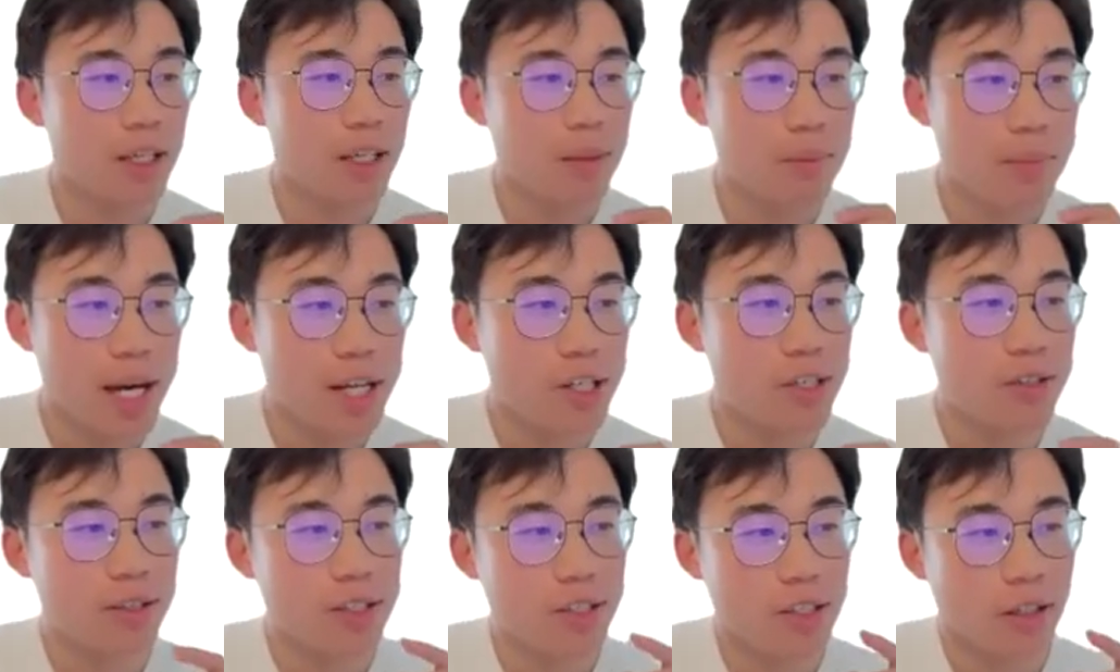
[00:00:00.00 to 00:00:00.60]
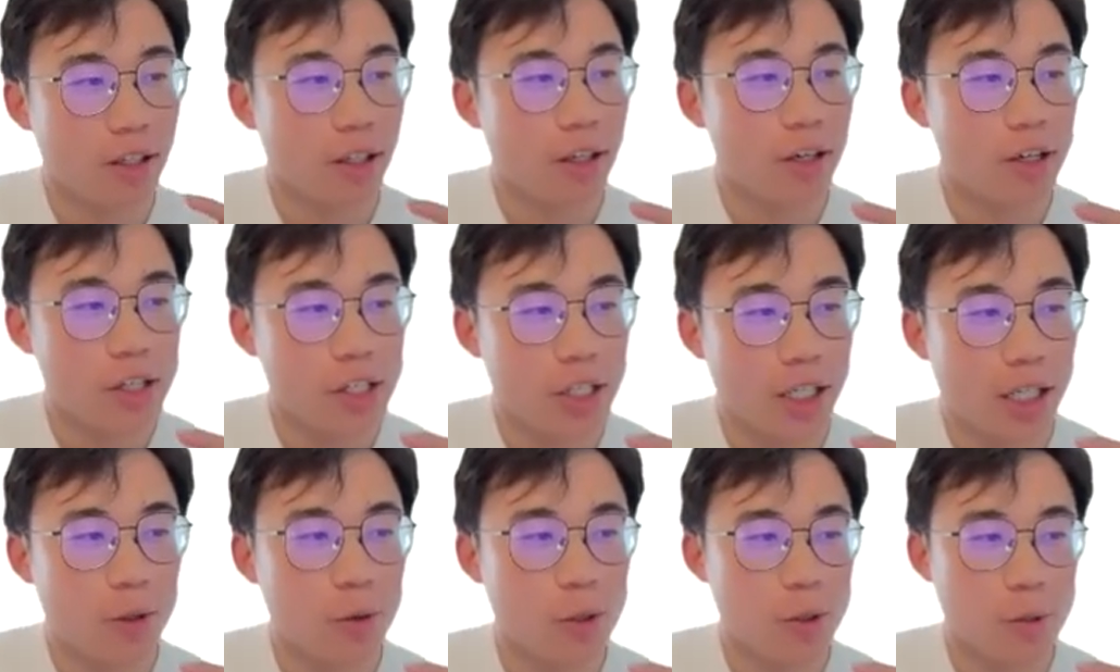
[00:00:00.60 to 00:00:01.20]
Imagine this large
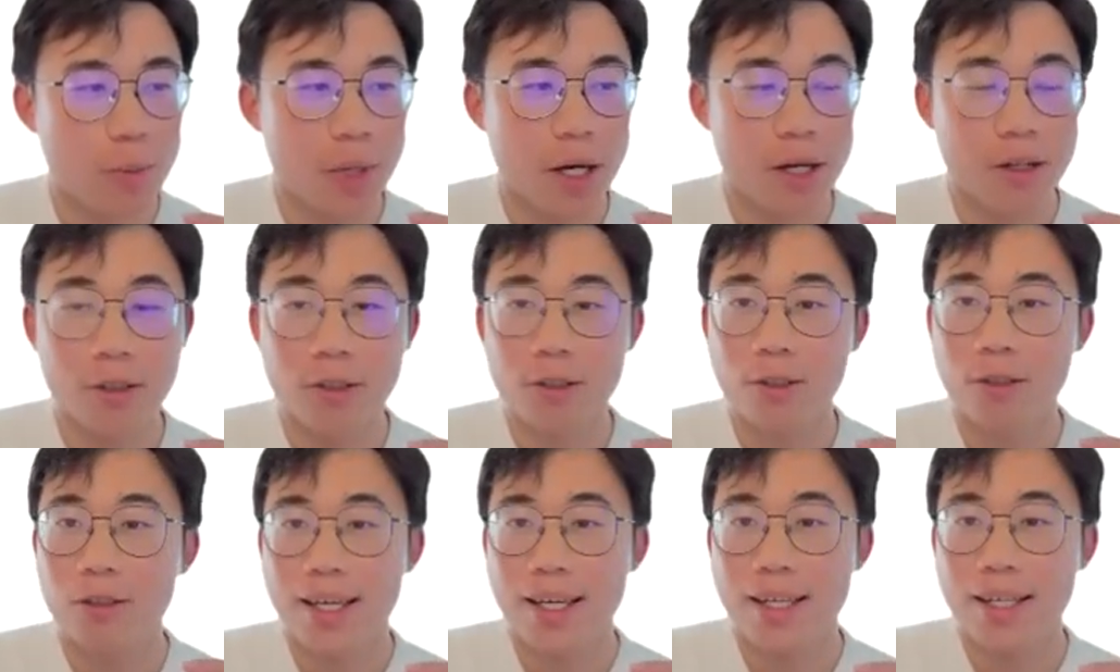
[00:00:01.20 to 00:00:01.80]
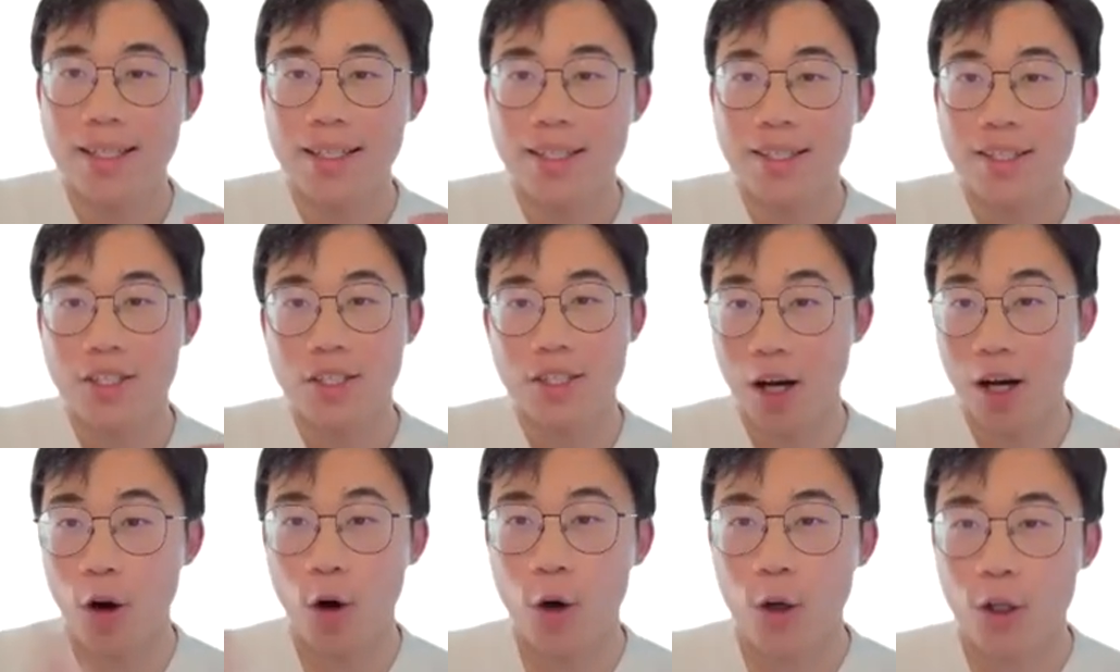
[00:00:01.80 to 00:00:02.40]
language model is
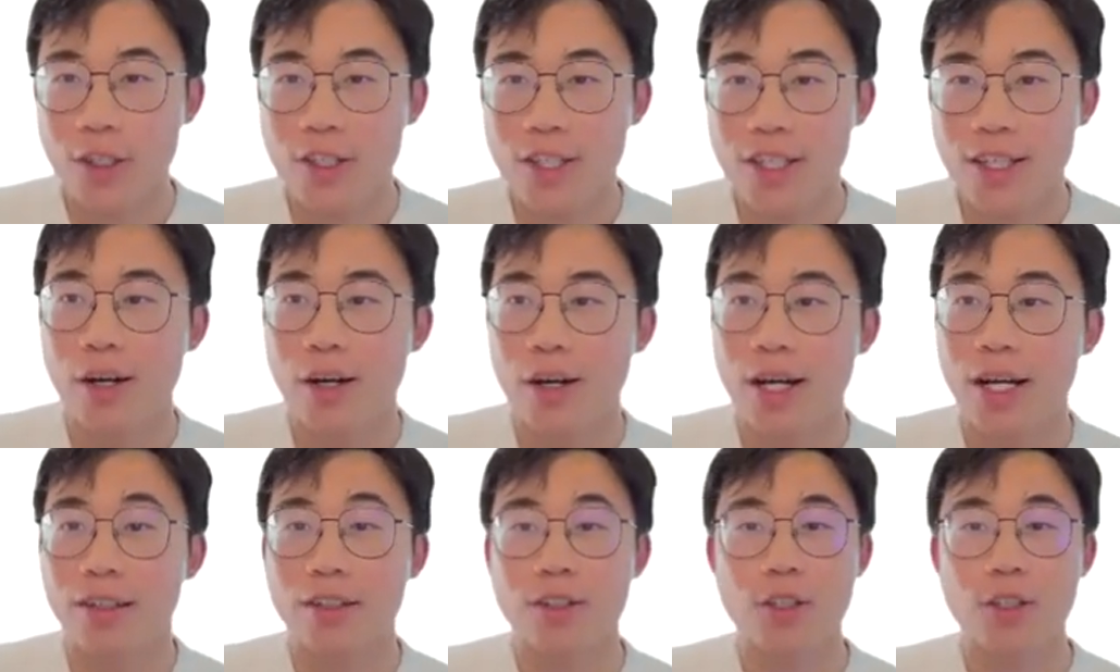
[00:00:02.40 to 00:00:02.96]
a horse, right?